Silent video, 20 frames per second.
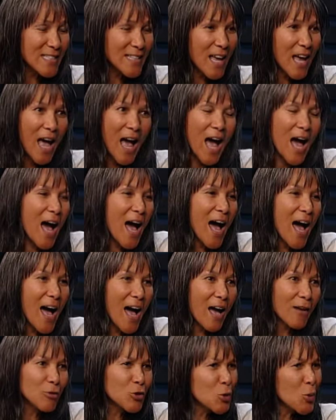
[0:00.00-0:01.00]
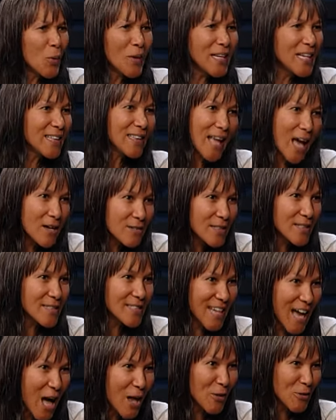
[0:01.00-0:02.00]
Mm
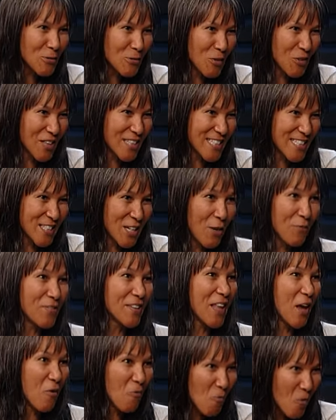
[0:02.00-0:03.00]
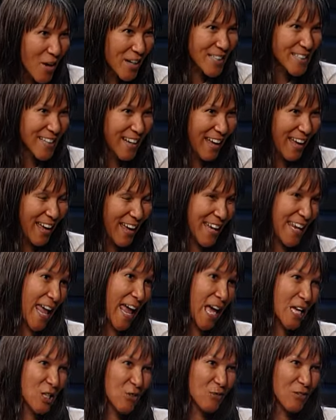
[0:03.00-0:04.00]
$20,000 worth of stuff in that one day at oh.
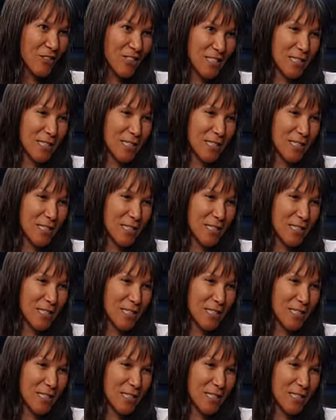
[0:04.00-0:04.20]
Ashford and